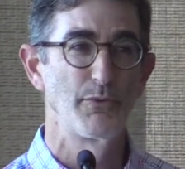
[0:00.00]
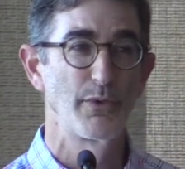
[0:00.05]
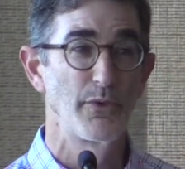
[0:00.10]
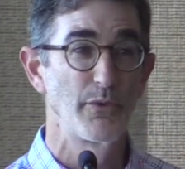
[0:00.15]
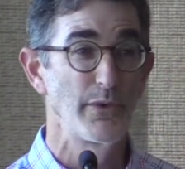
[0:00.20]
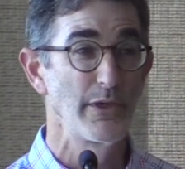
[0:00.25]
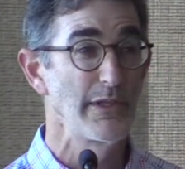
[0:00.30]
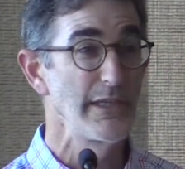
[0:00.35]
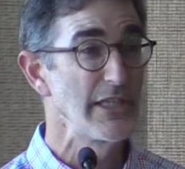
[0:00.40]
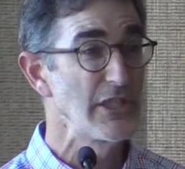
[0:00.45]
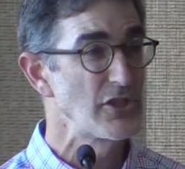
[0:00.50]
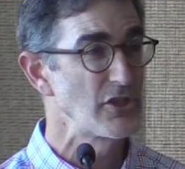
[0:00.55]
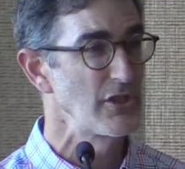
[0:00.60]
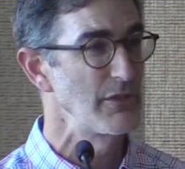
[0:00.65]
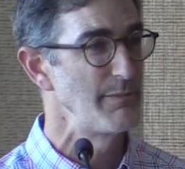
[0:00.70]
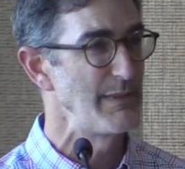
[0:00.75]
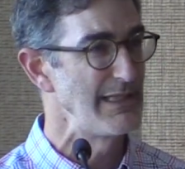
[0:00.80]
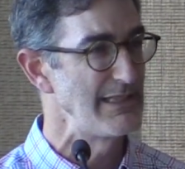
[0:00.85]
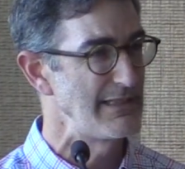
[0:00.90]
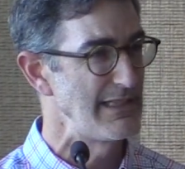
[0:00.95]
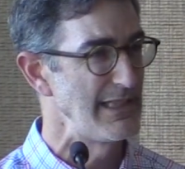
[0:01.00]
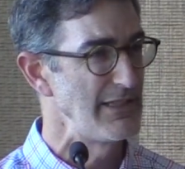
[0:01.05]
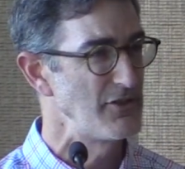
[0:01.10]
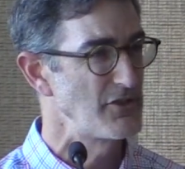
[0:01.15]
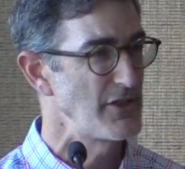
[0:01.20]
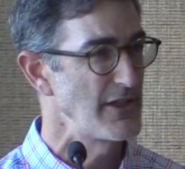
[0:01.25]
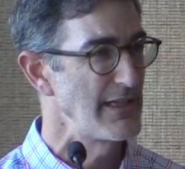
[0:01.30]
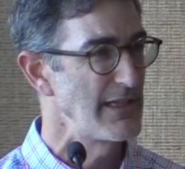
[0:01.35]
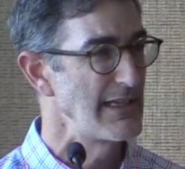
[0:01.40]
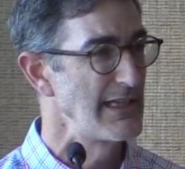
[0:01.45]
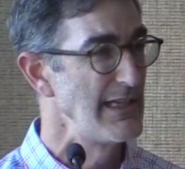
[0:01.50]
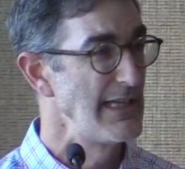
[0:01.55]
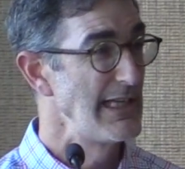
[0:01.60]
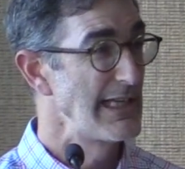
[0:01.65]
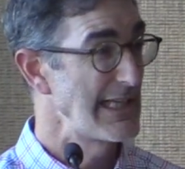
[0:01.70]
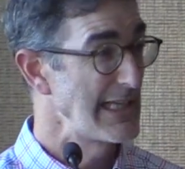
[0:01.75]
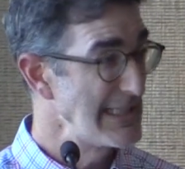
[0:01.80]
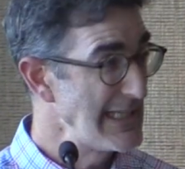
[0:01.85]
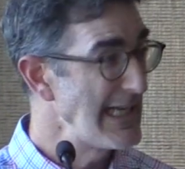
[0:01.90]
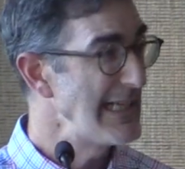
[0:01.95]
we really should be teaching
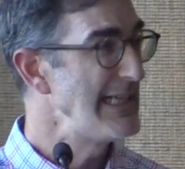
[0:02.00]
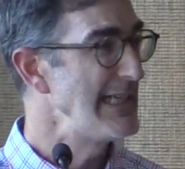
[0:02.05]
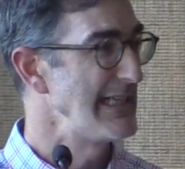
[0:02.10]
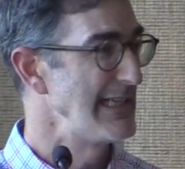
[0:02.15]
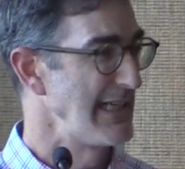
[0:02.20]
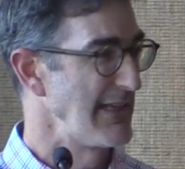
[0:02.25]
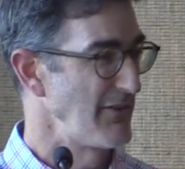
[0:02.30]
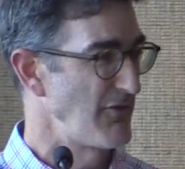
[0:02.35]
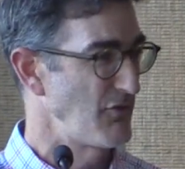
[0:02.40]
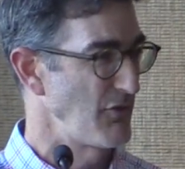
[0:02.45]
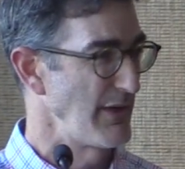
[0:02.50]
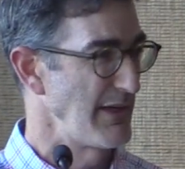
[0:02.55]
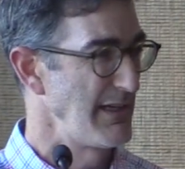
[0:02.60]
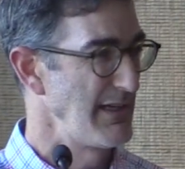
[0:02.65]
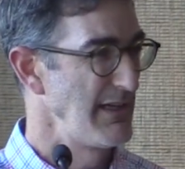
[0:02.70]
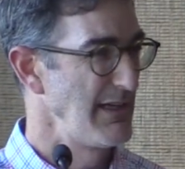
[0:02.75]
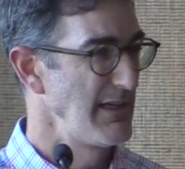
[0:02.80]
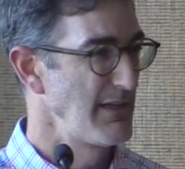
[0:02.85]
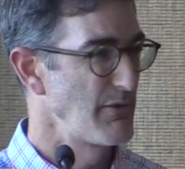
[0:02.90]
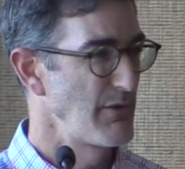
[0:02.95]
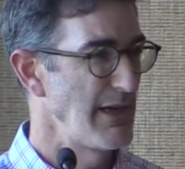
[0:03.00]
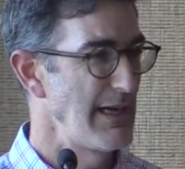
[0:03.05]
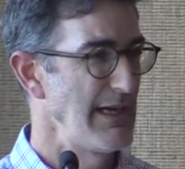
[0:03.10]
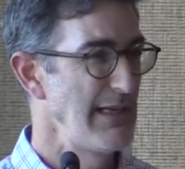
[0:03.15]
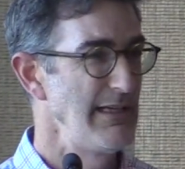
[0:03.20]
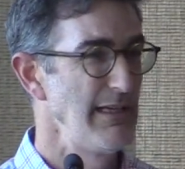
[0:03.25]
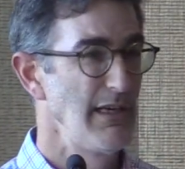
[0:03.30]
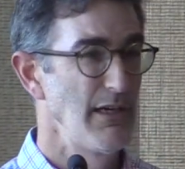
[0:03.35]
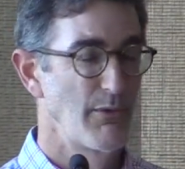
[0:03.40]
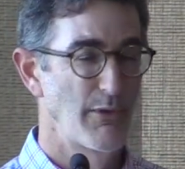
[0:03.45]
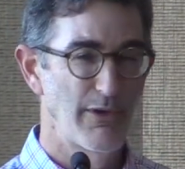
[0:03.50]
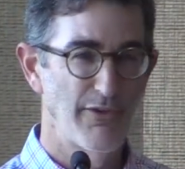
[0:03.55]
Canadian history, right? We're